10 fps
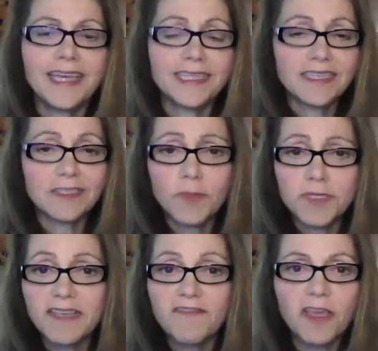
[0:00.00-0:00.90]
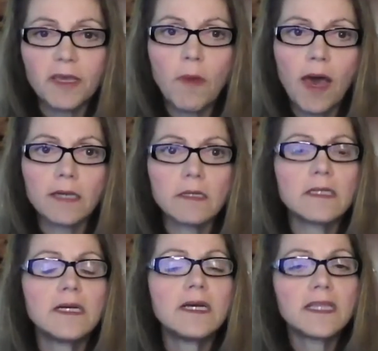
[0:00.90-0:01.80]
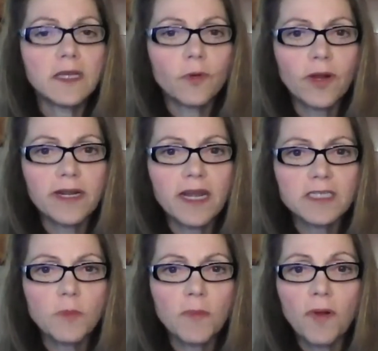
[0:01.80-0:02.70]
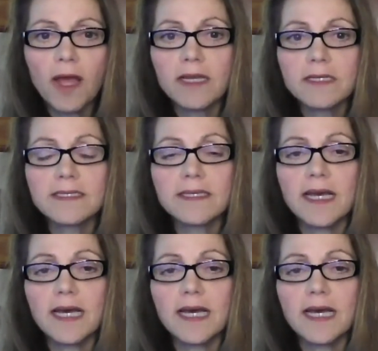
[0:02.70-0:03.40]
It's a specific model. The Credit Expert products